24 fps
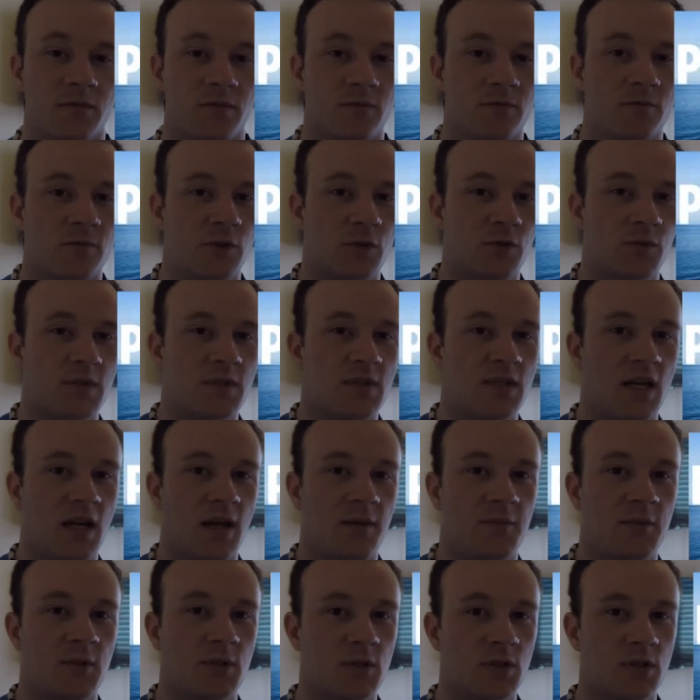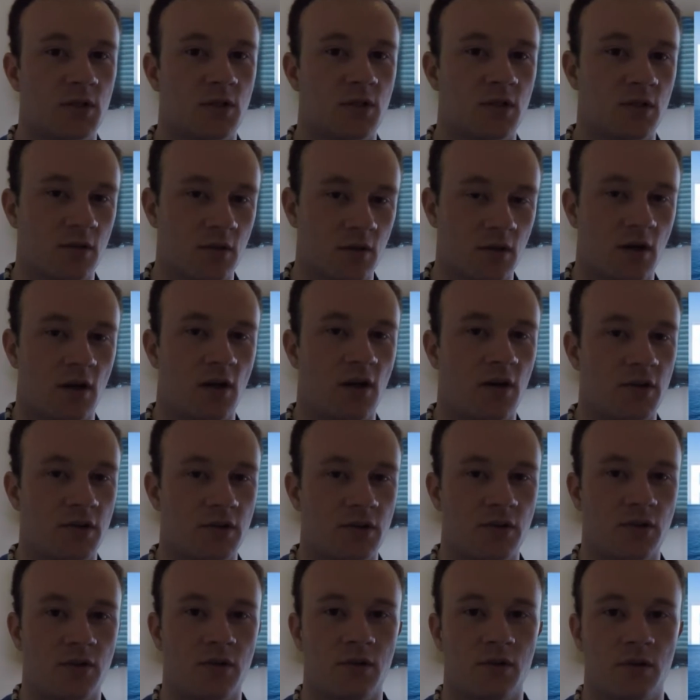which was named
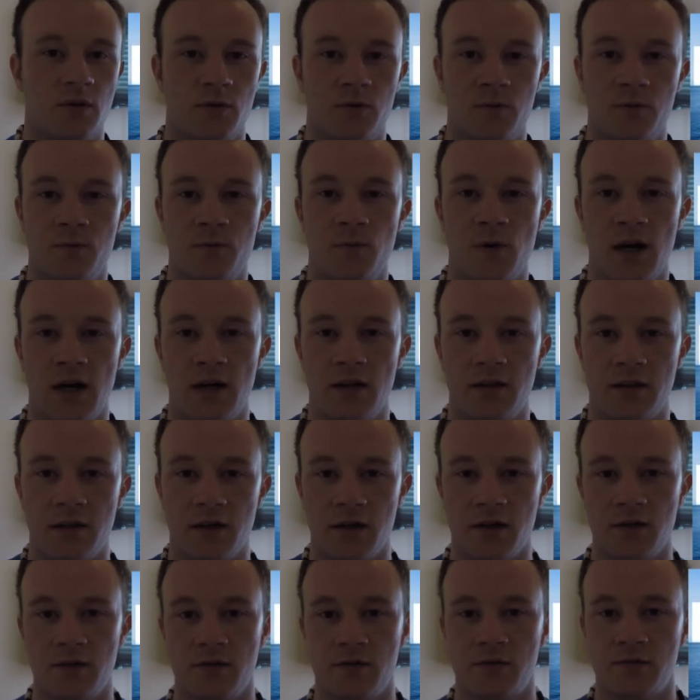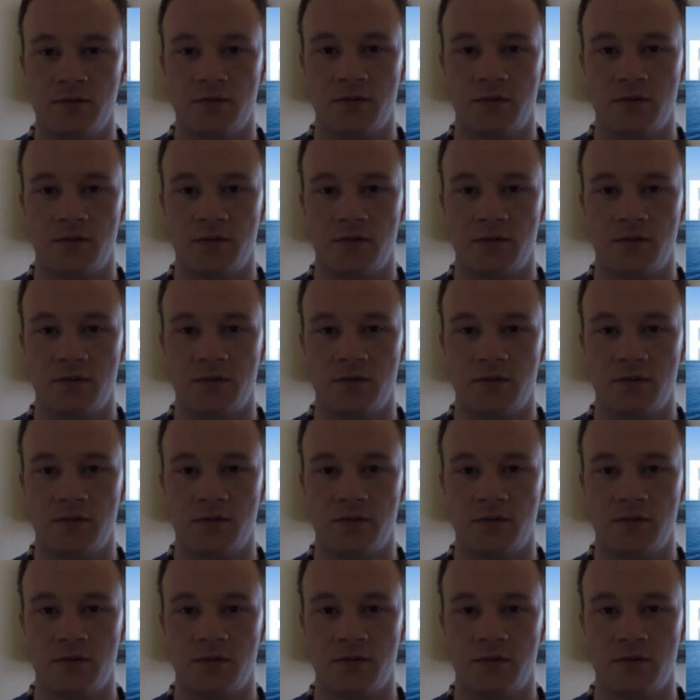also a while ago,